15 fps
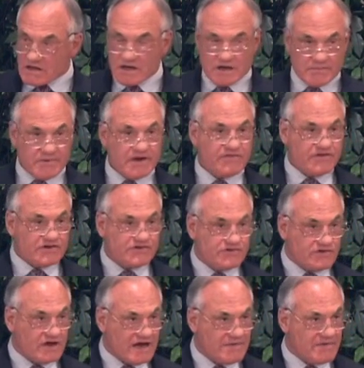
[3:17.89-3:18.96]
But
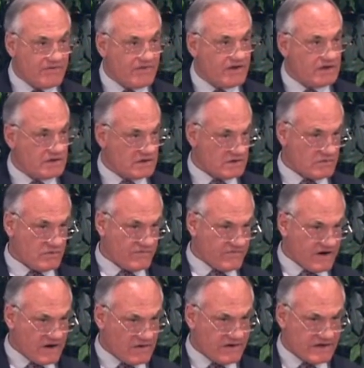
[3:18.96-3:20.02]
this time I think we've
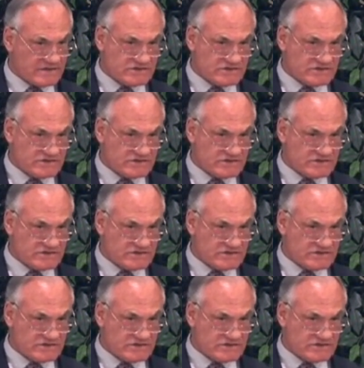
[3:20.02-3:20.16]
ironed